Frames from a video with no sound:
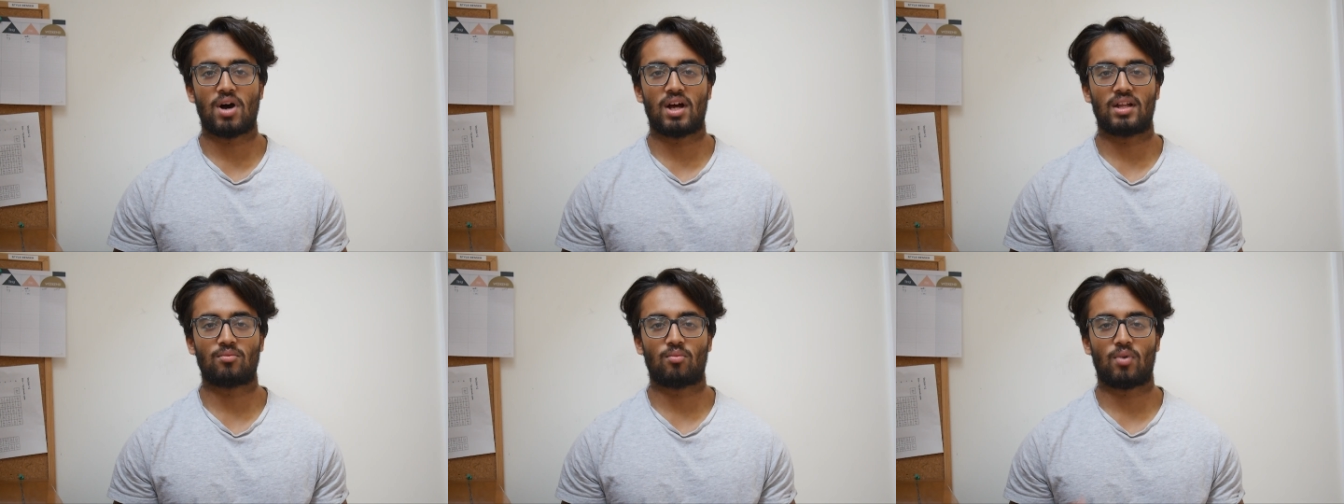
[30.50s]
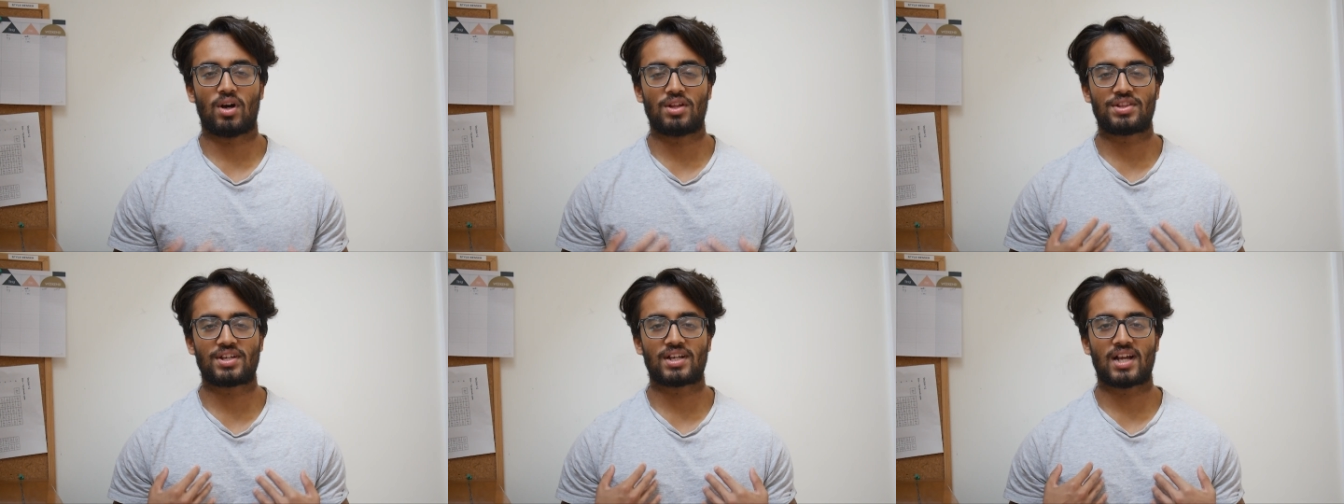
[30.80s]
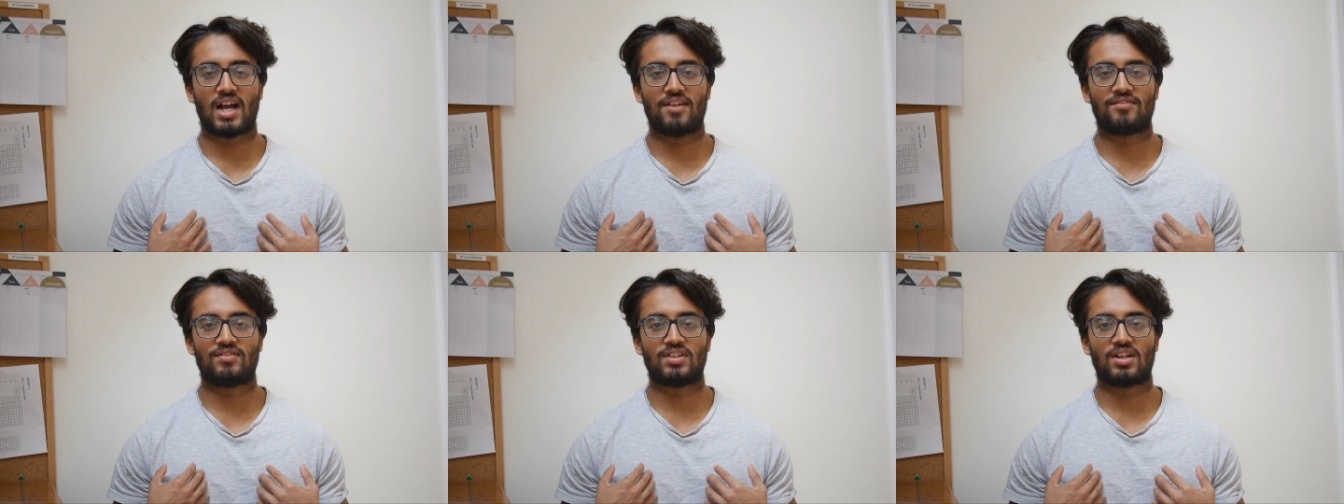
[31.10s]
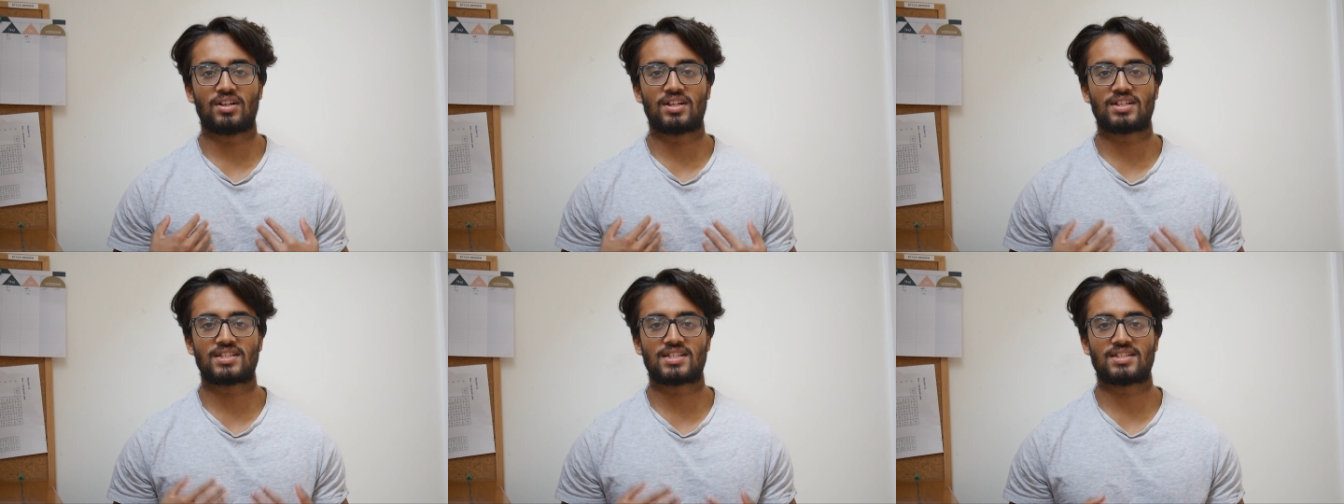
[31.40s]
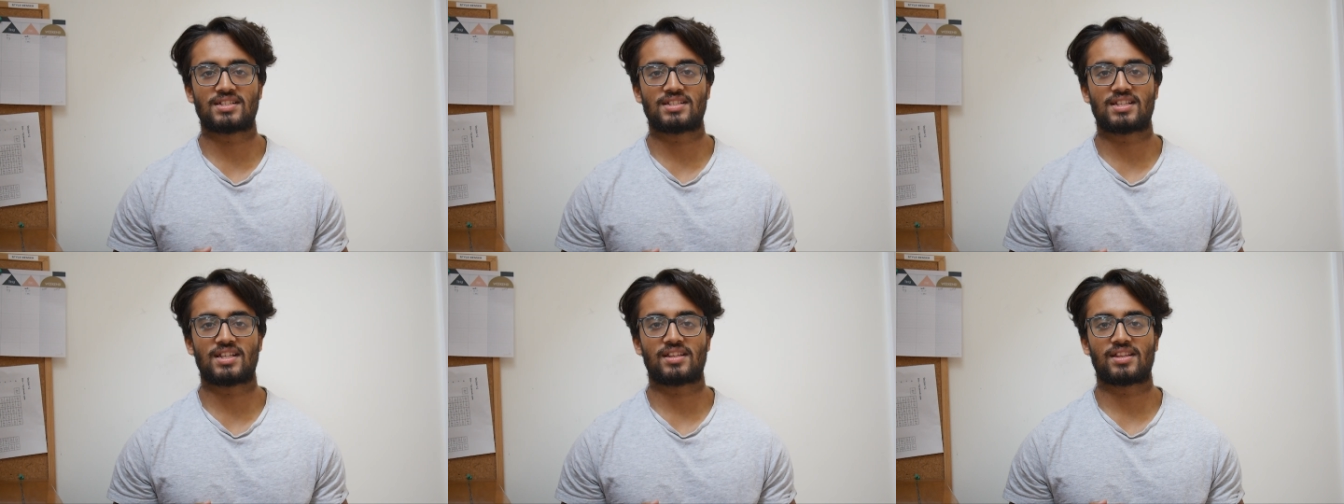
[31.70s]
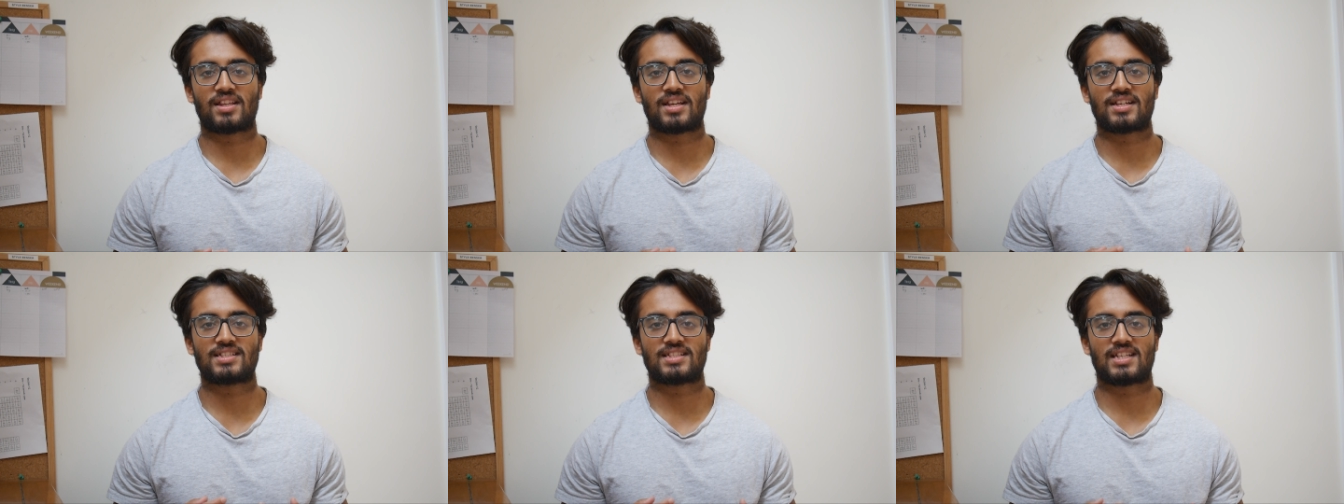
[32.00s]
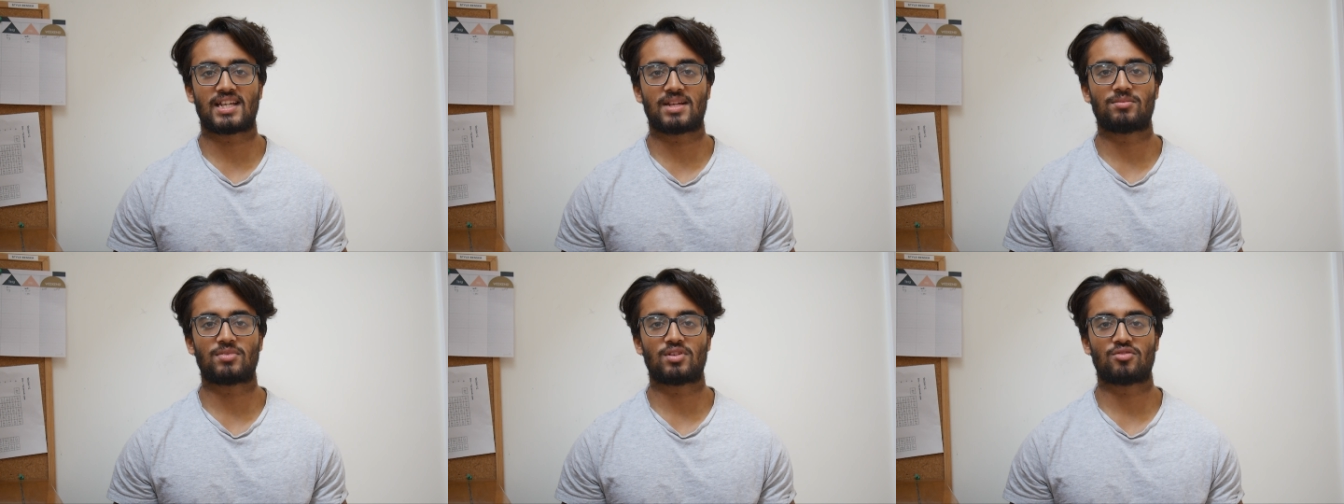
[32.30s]
but one thing I've noticed is that they
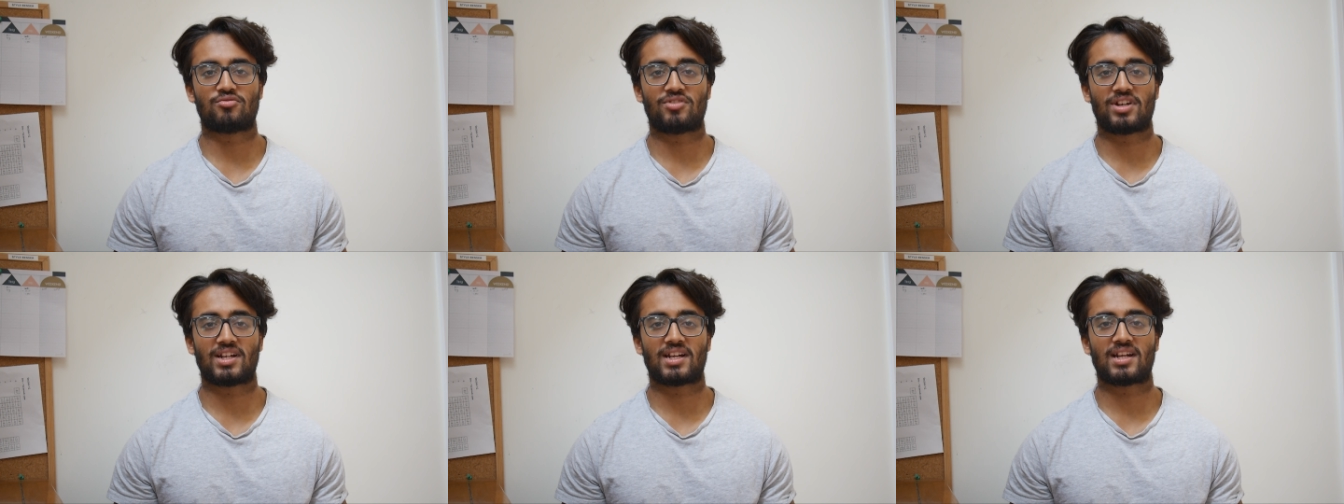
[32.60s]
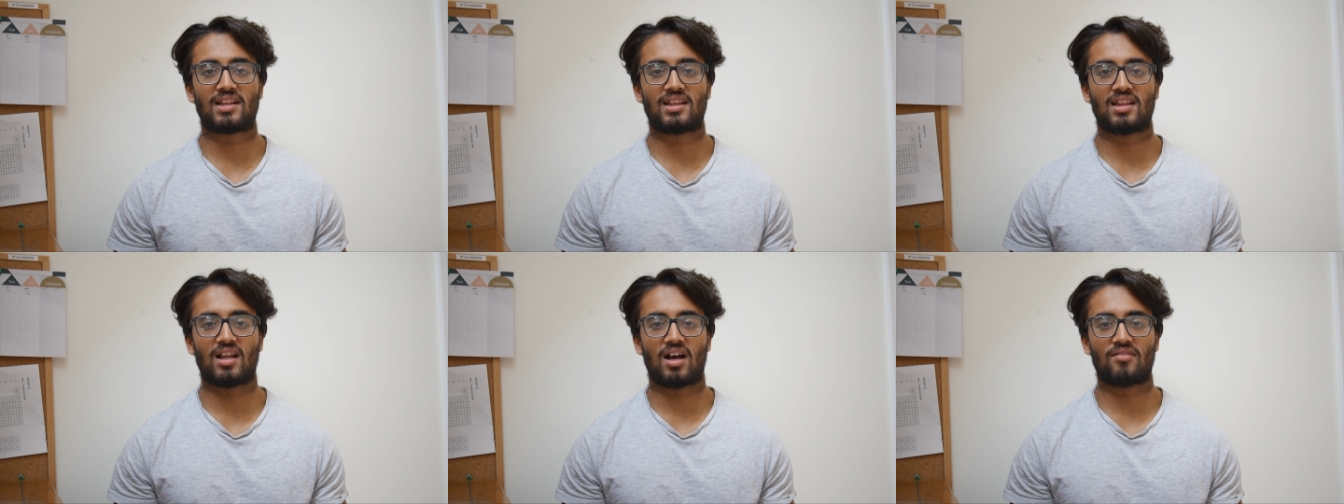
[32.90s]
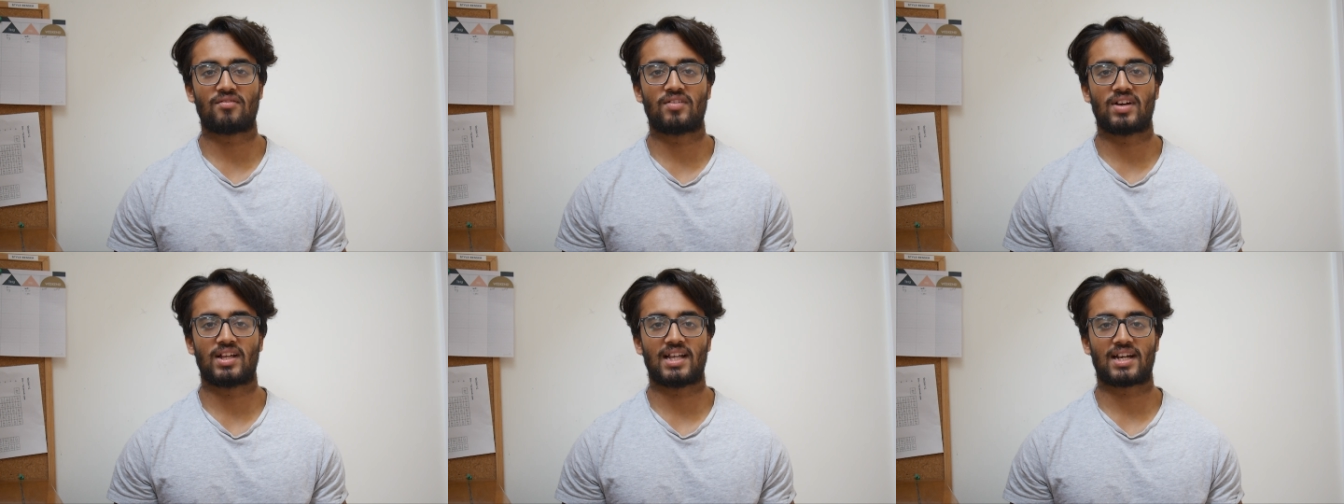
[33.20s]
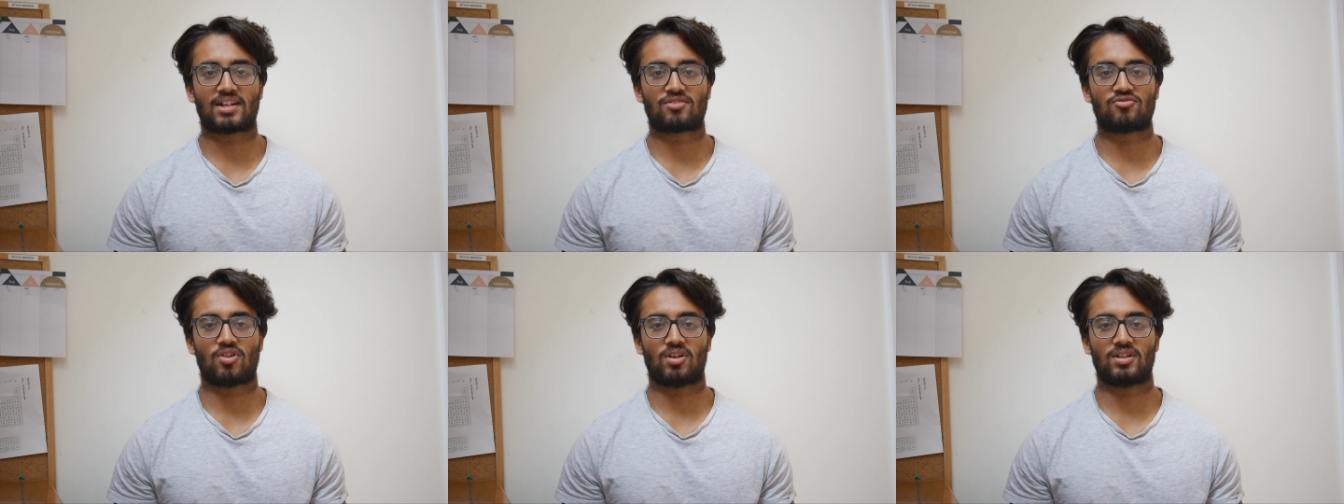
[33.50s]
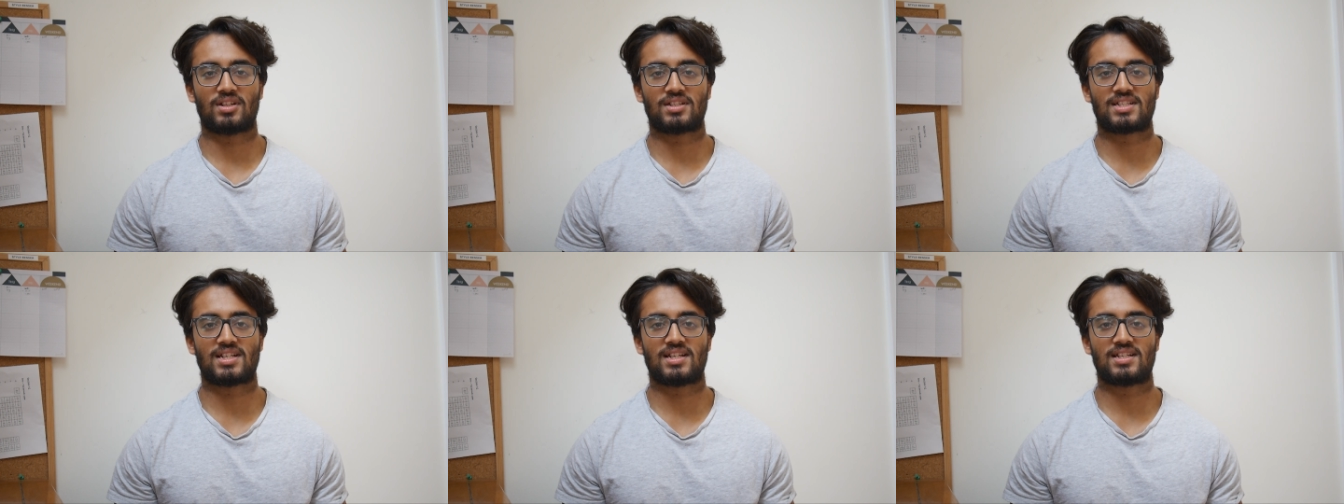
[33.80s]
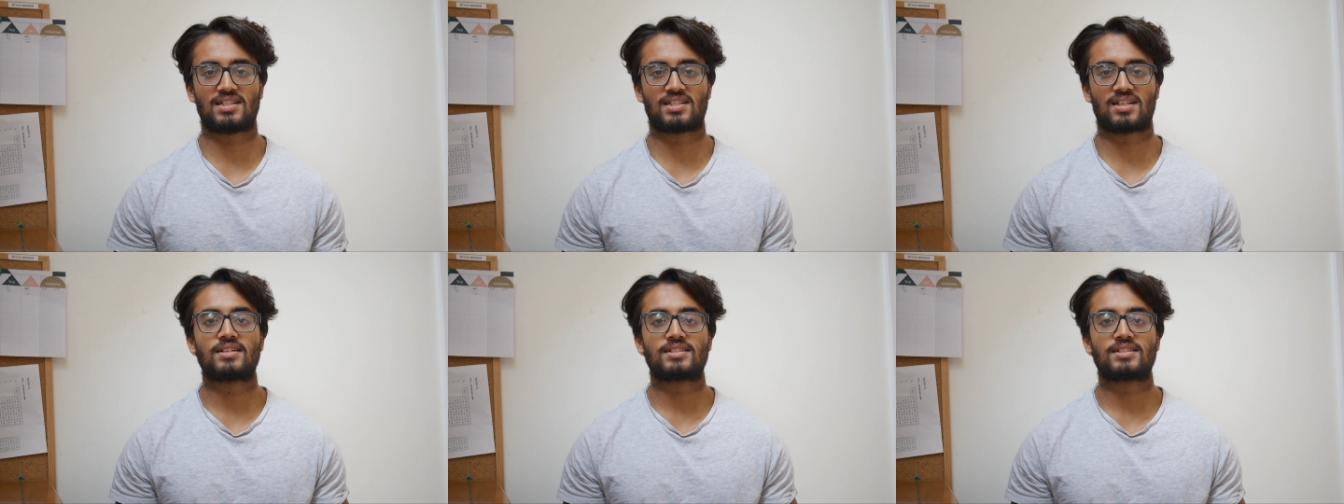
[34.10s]
seem to really love electrolysis,